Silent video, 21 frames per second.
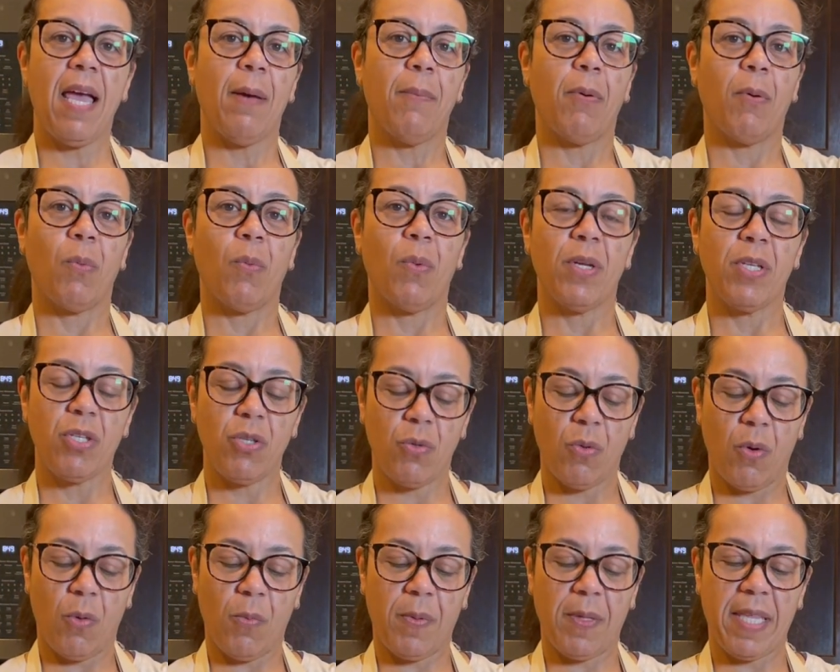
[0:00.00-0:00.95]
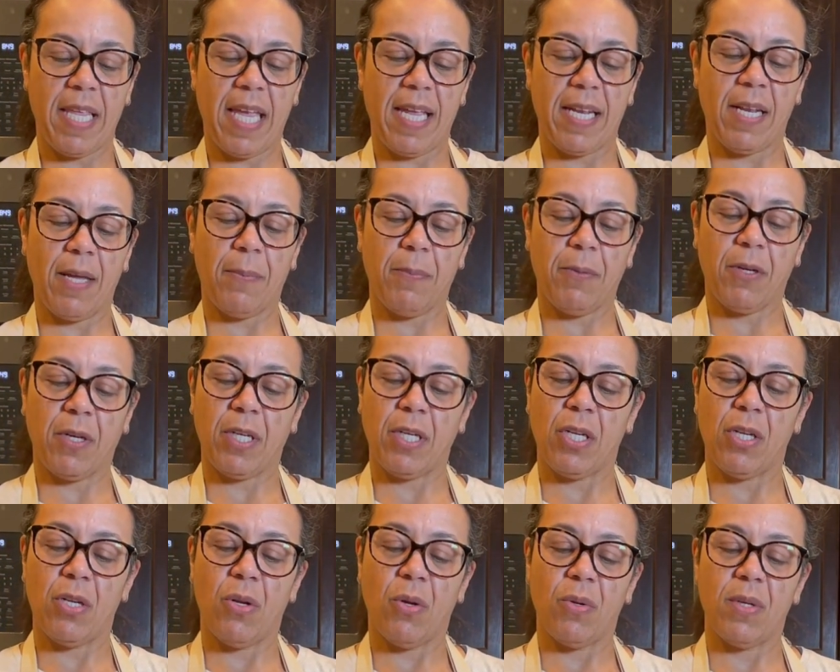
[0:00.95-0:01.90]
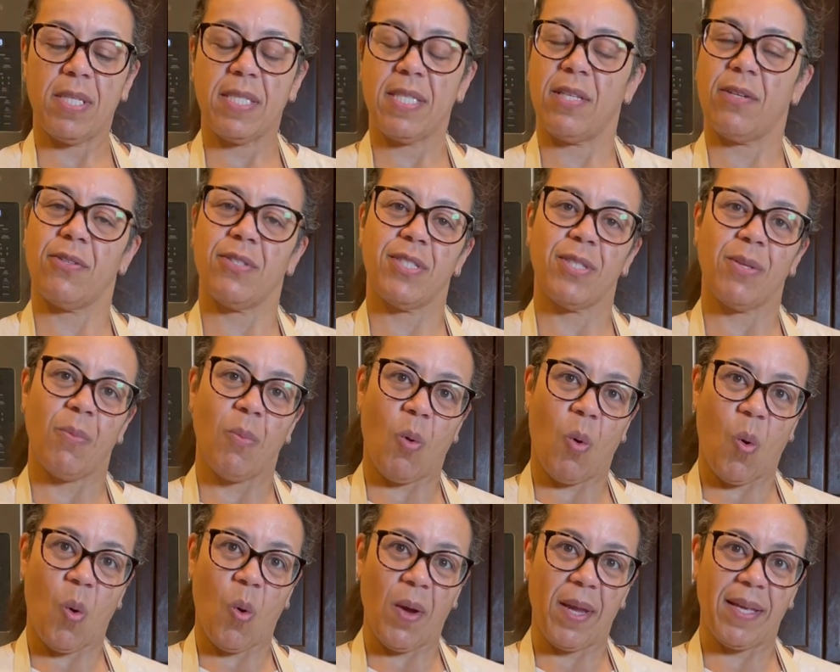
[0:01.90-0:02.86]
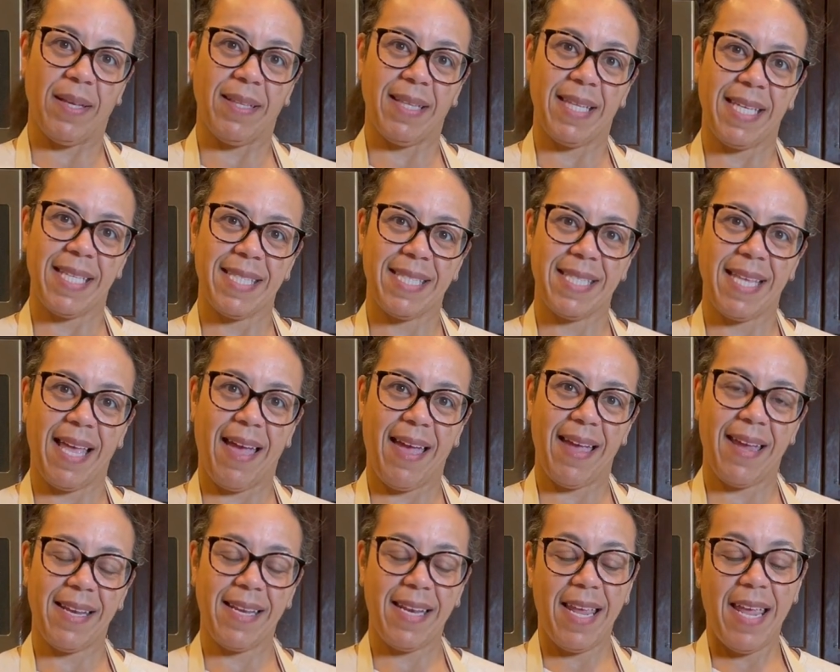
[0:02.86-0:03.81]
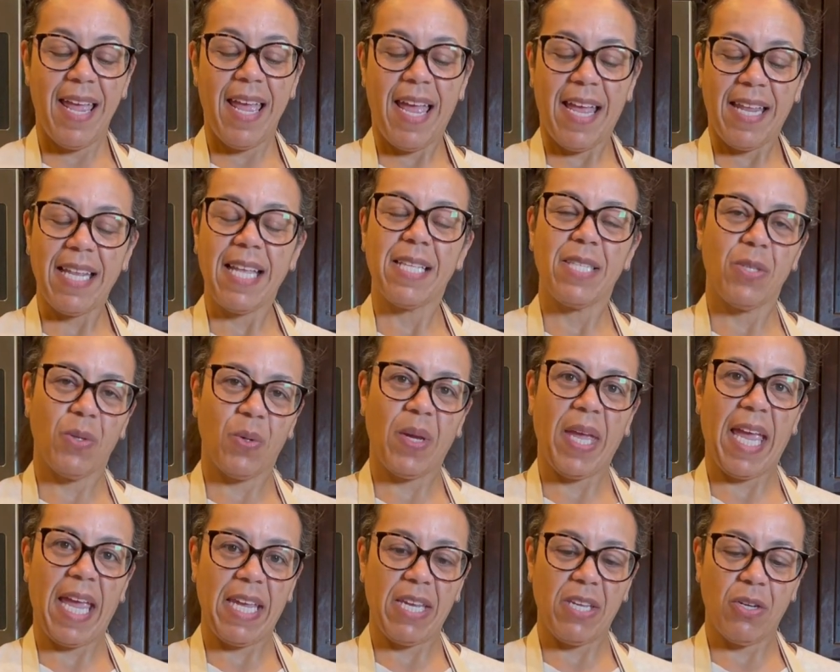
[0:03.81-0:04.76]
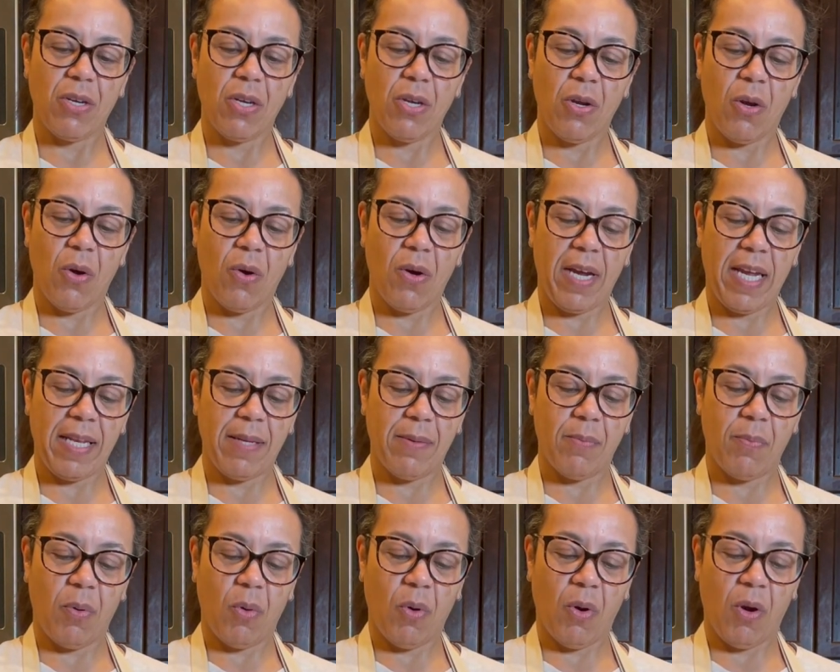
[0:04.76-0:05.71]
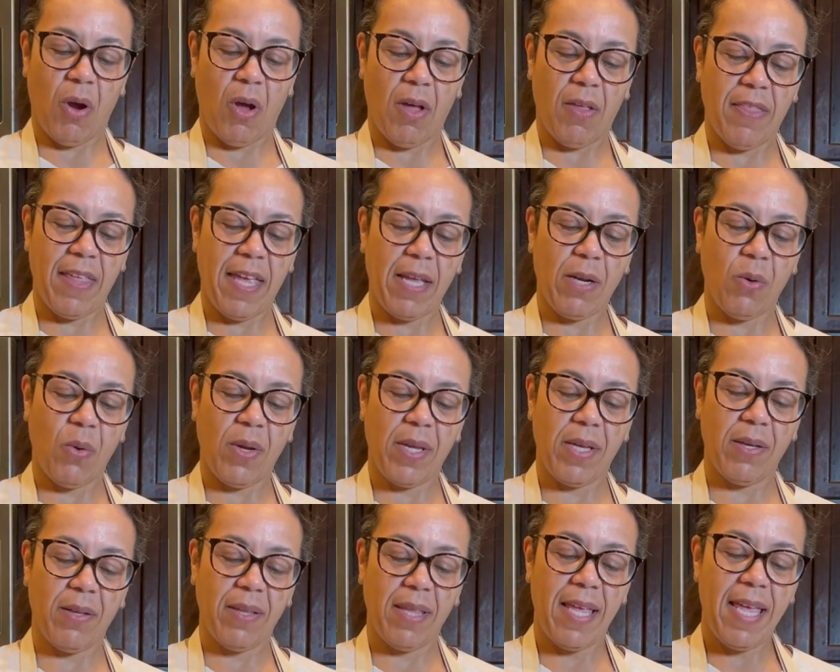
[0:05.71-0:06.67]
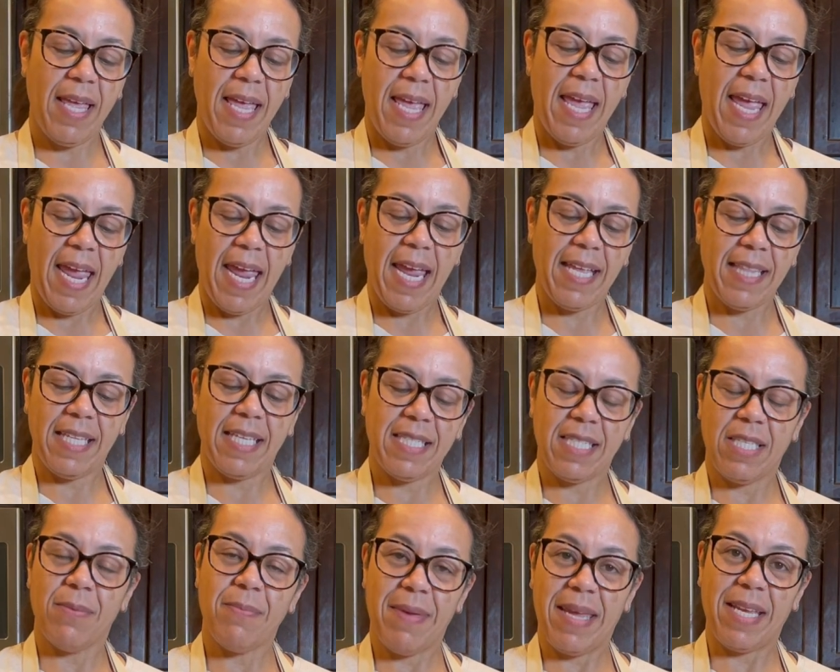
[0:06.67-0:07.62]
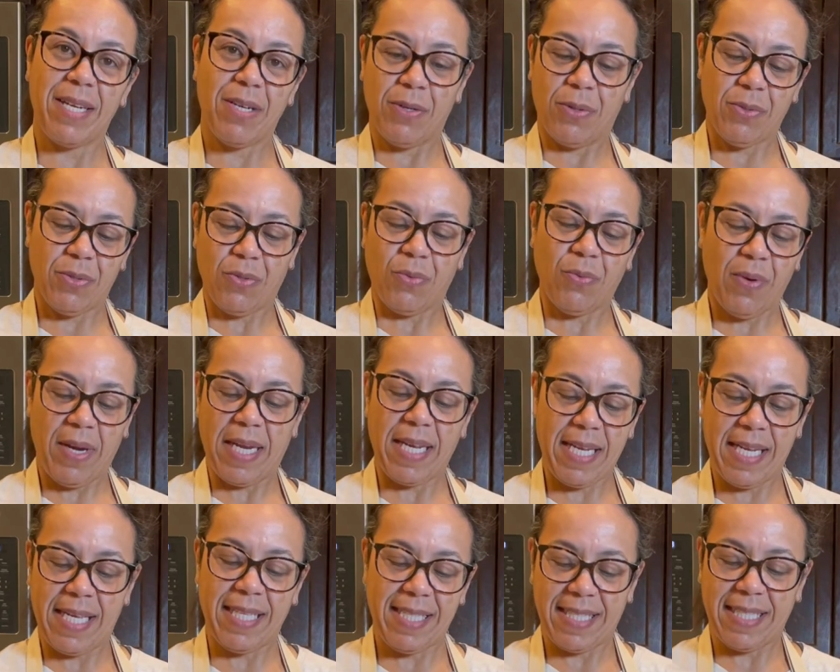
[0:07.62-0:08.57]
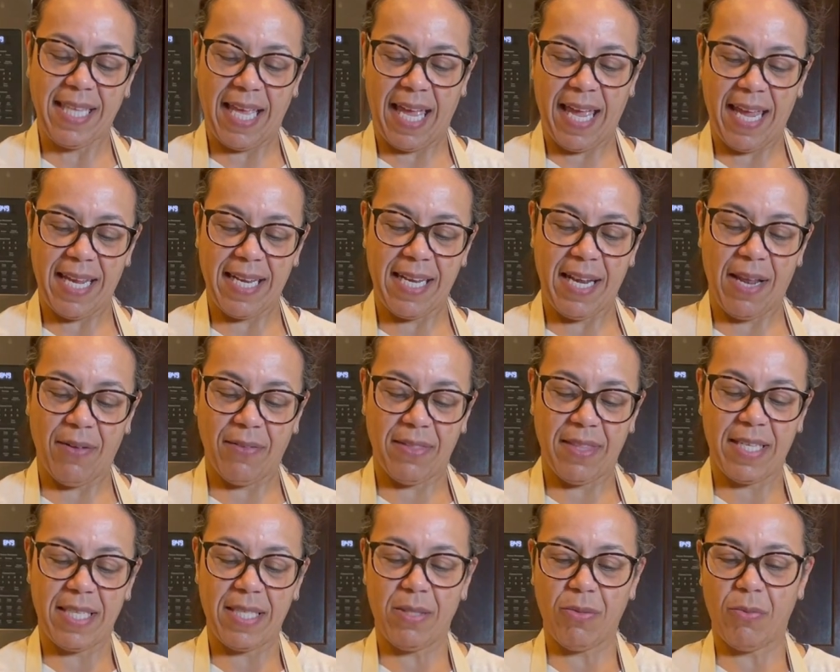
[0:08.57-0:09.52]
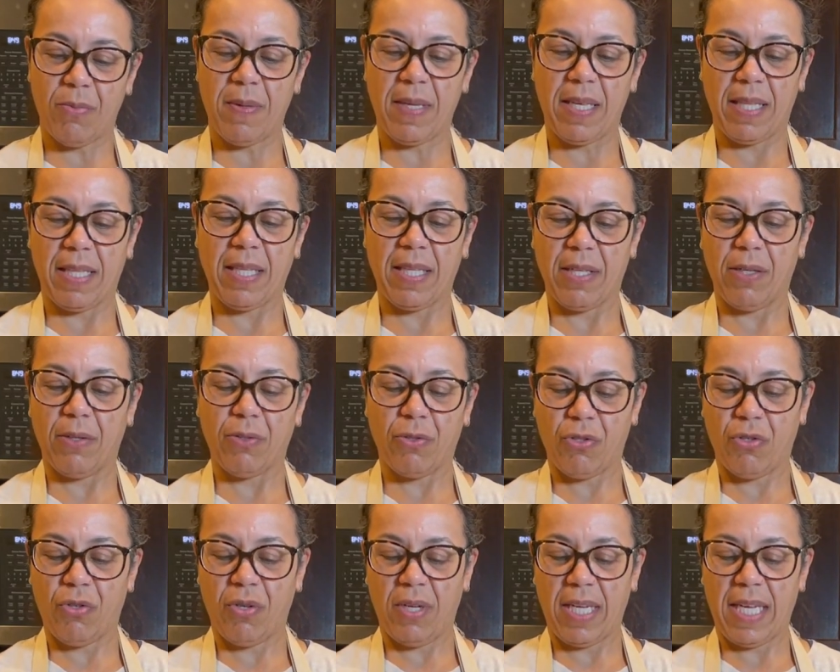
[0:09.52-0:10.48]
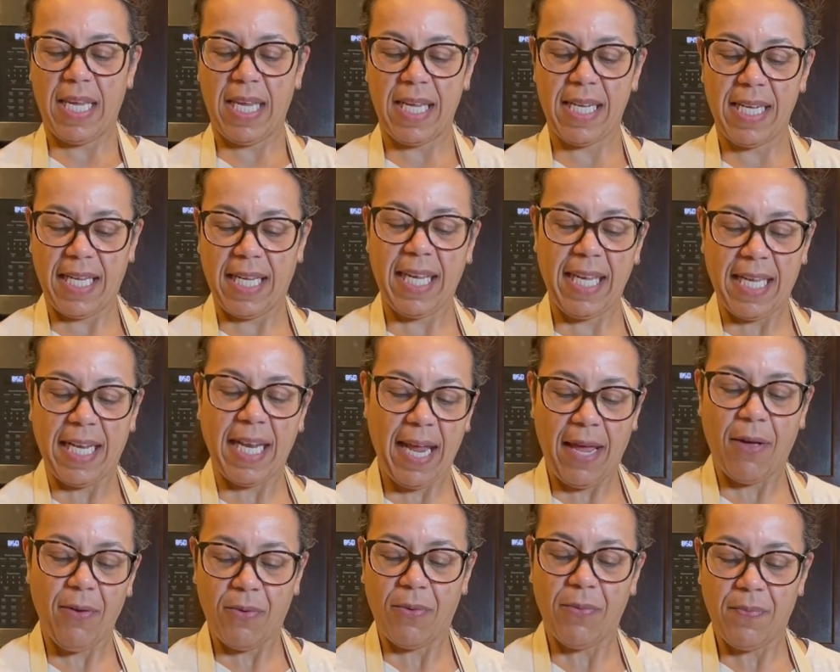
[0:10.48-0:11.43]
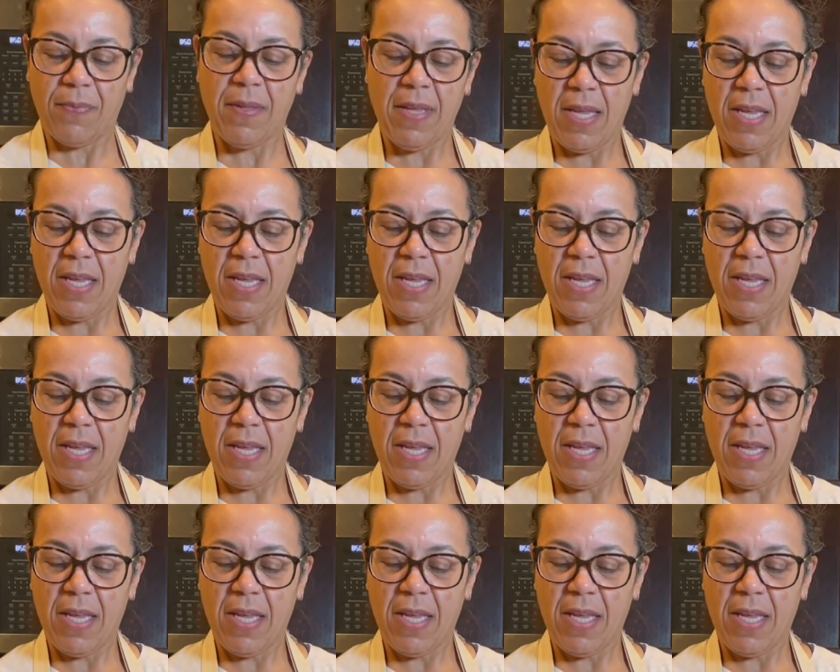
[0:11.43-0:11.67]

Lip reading: But once you open that up, you're going to notice there's some oil inside. And that's okay. You can go ahead and pour all that oil and the tomatoes right inside. Now, this will be a little tricky to get out.